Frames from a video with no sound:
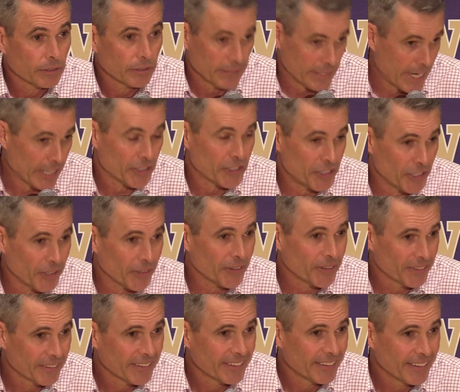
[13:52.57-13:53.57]
next year
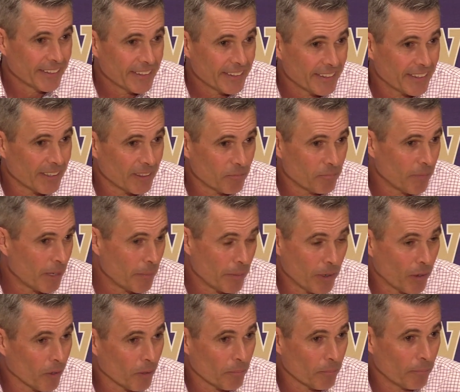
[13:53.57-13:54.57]
that
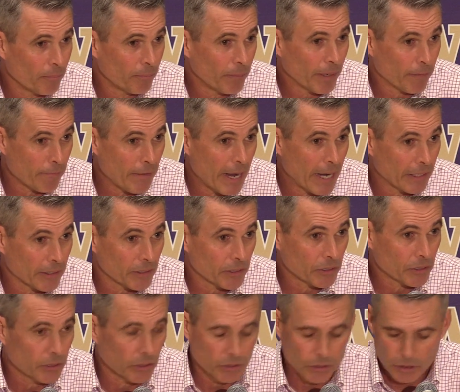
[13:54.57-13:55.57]
maybe aren't big
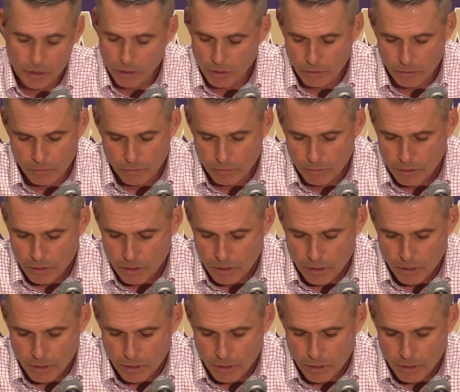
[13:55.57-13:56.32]
factors. And so